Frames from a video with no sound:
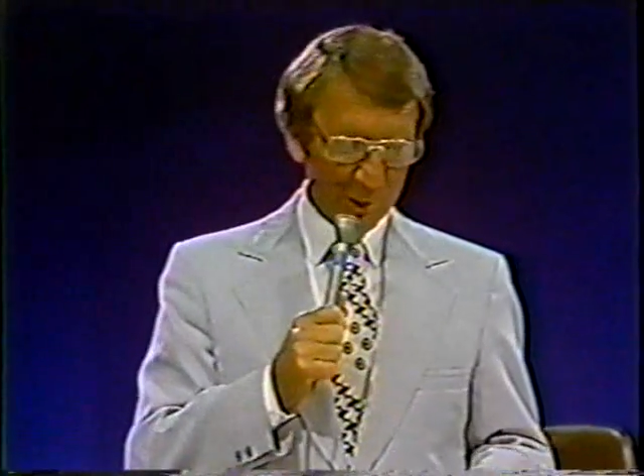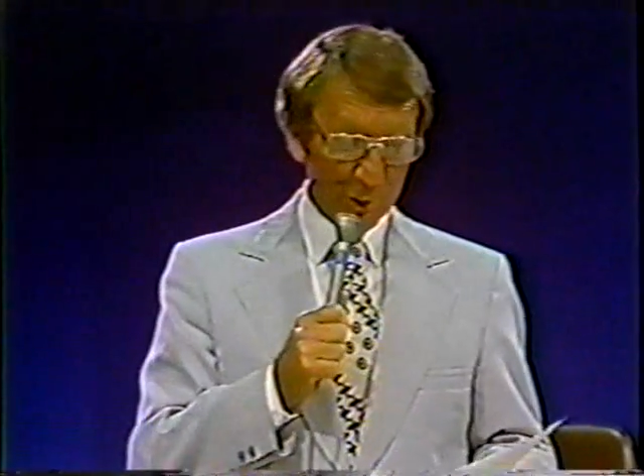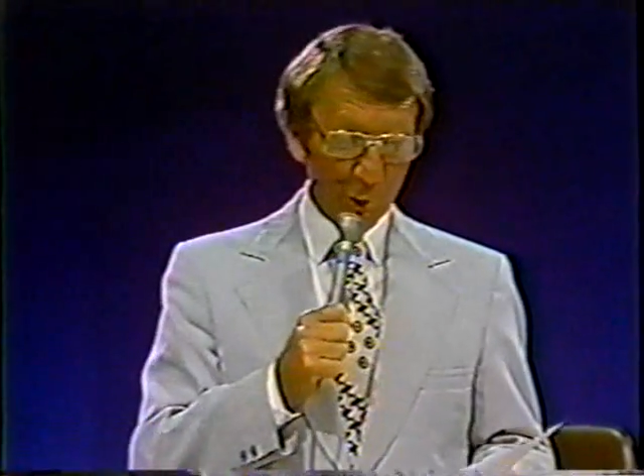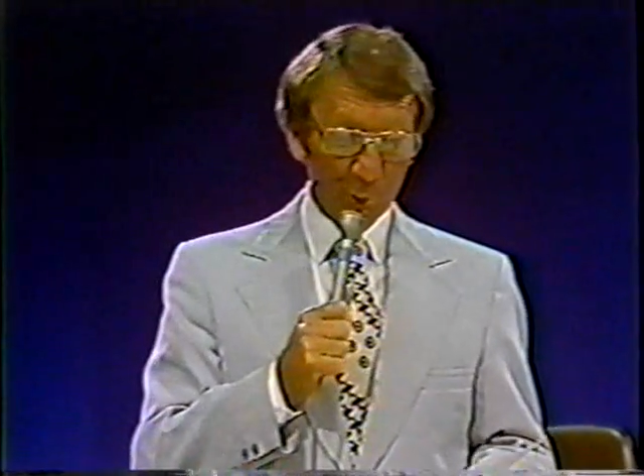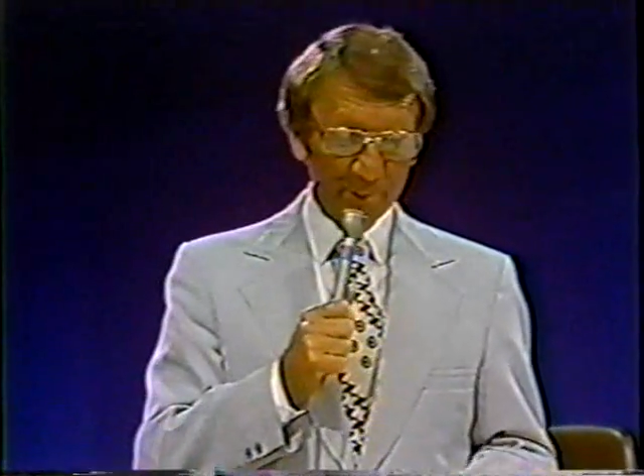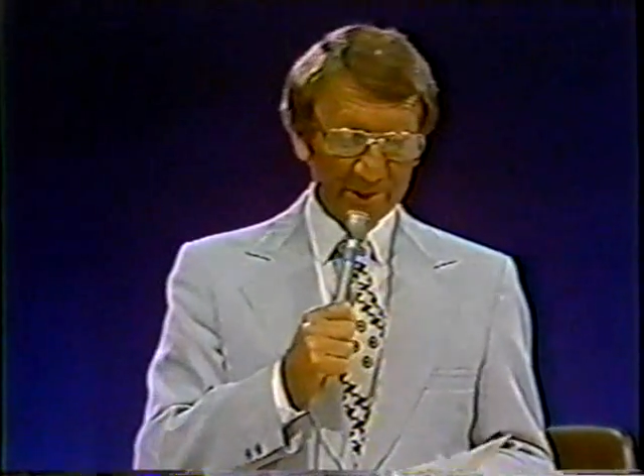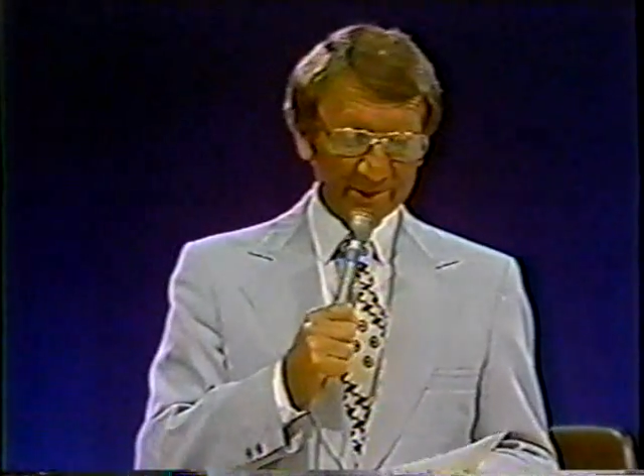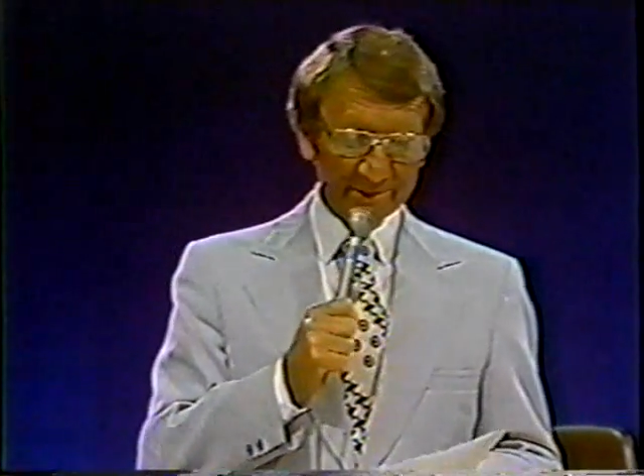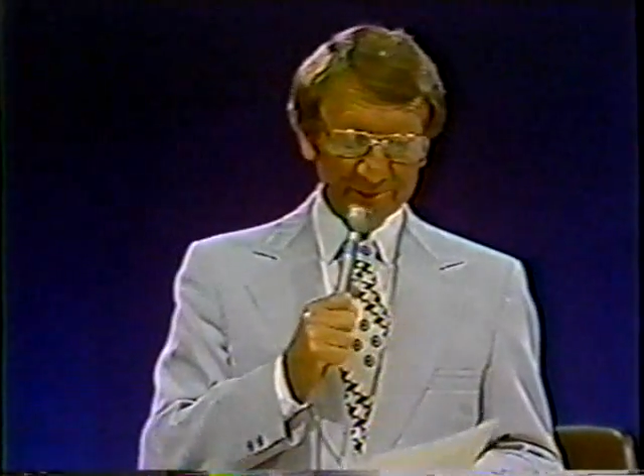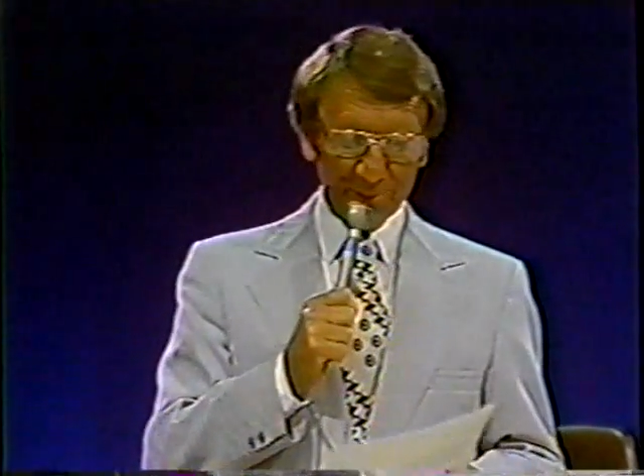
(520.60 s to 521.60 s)
You and me
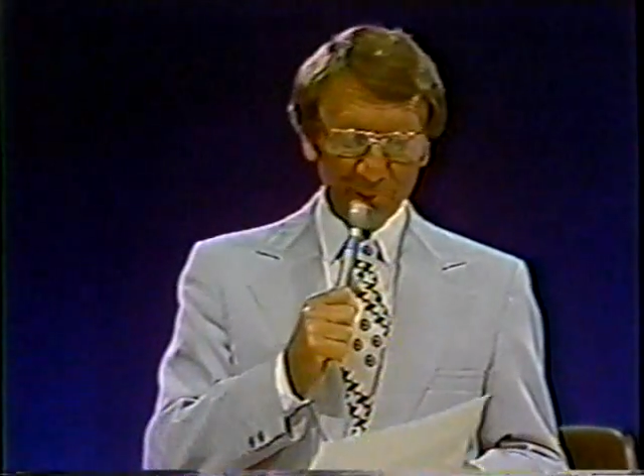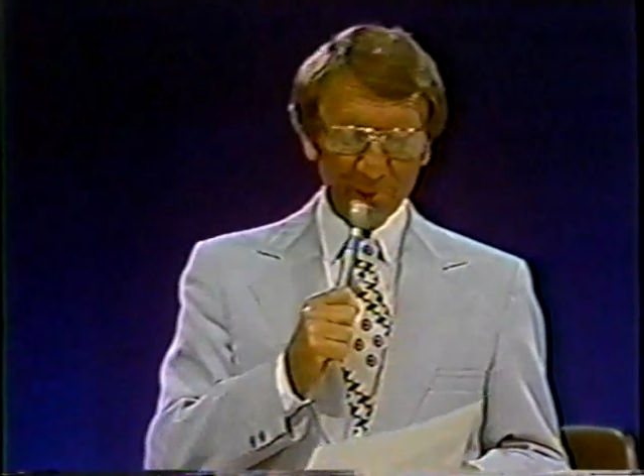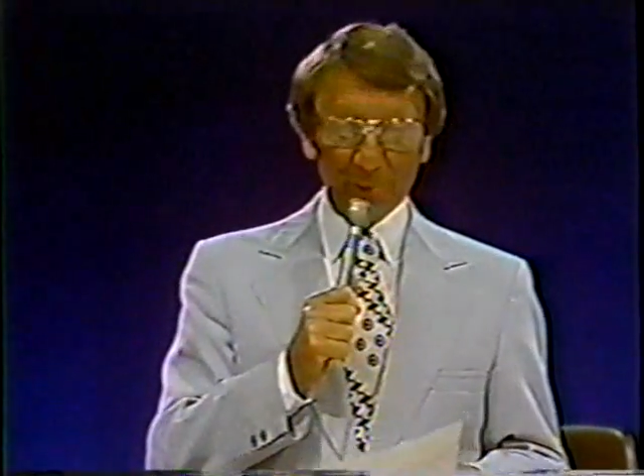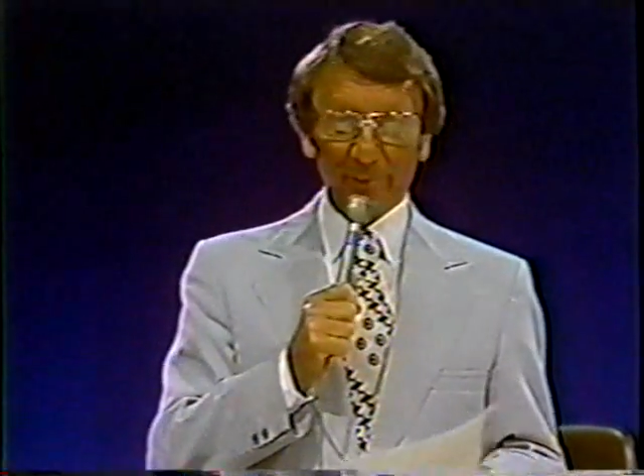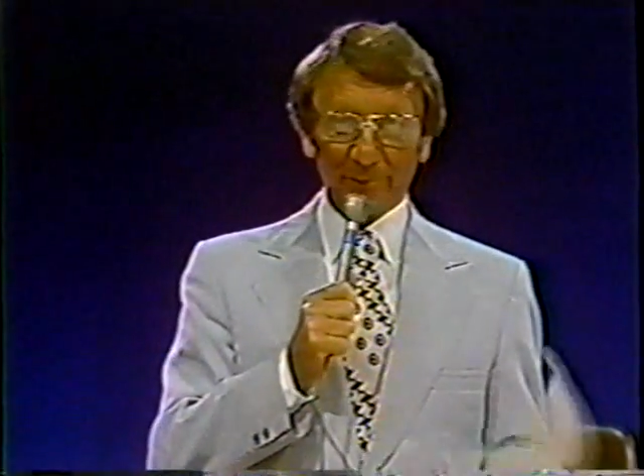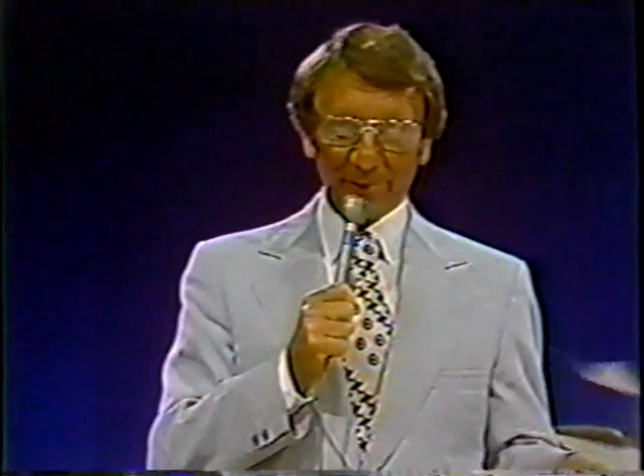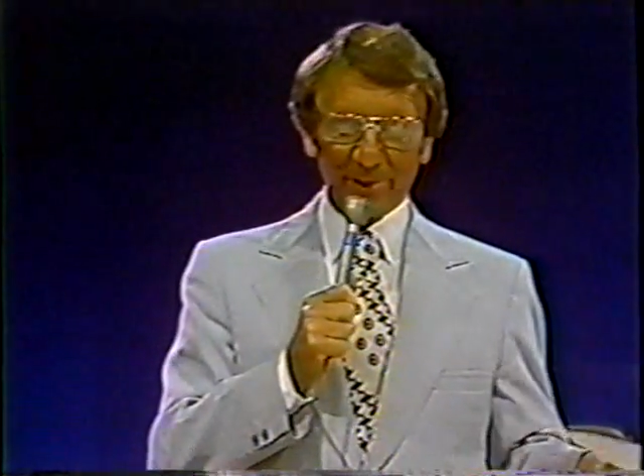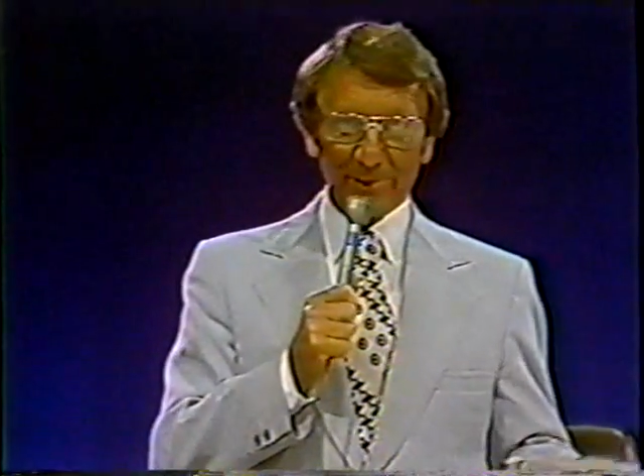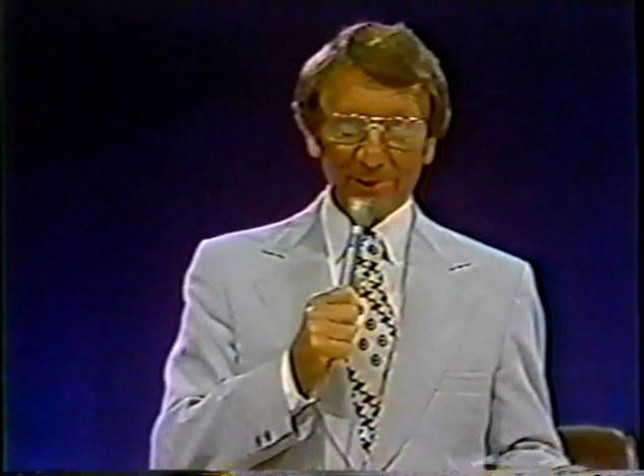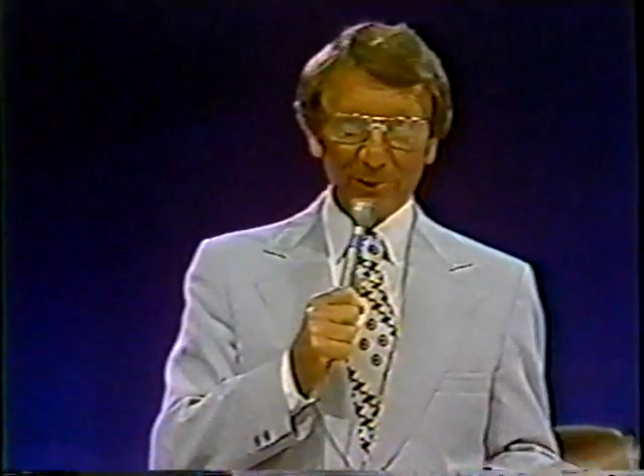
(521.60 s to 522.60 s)
against the world, but
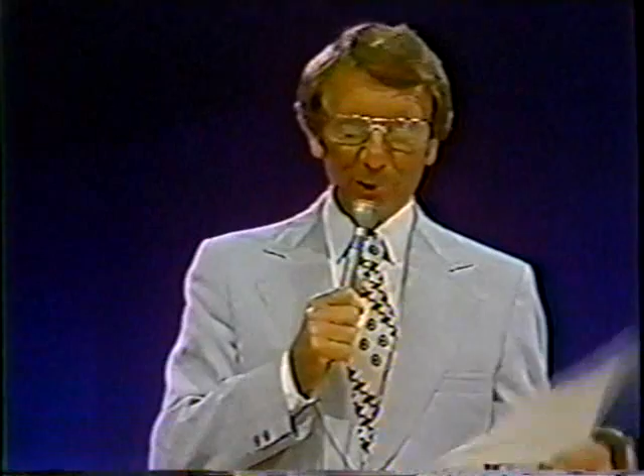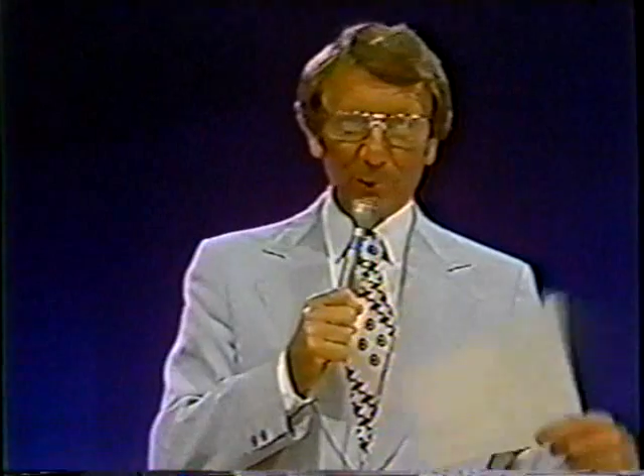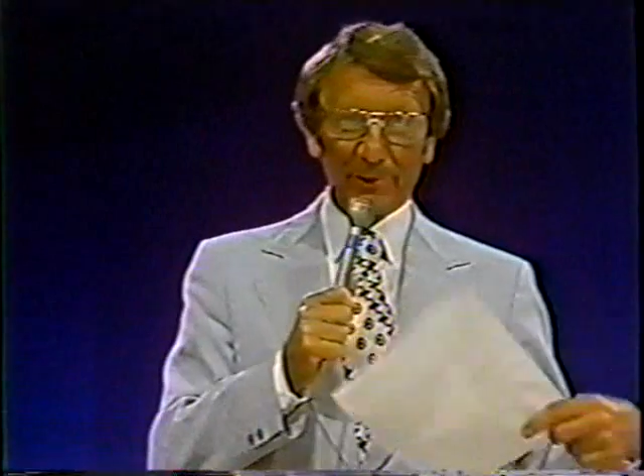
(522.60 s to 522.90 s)
forget the you.